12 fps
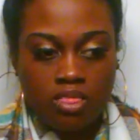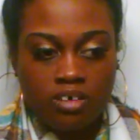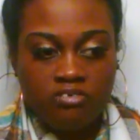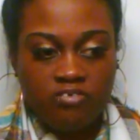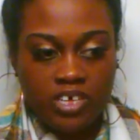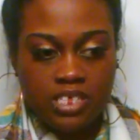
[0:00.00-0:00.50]

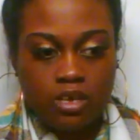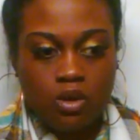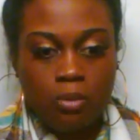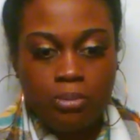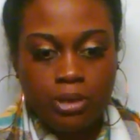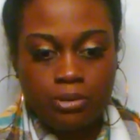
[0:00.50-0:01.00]
The
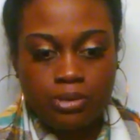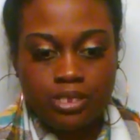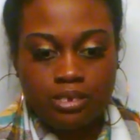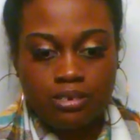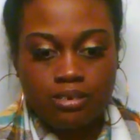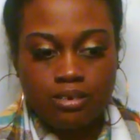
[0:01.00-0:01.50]
physical
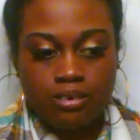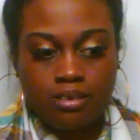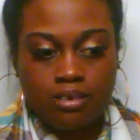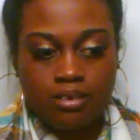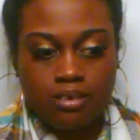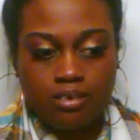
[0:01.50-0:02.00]
abuse
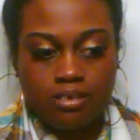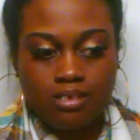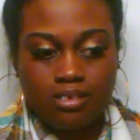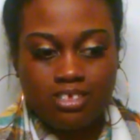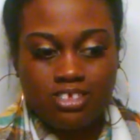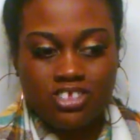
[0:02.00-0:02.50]

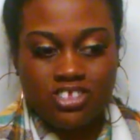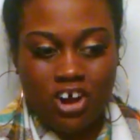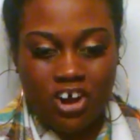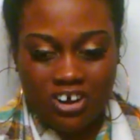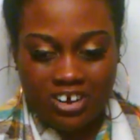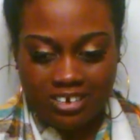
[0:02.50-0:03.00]

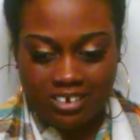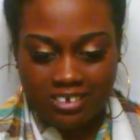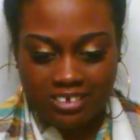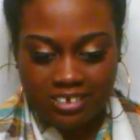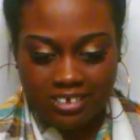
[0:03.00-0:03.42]
started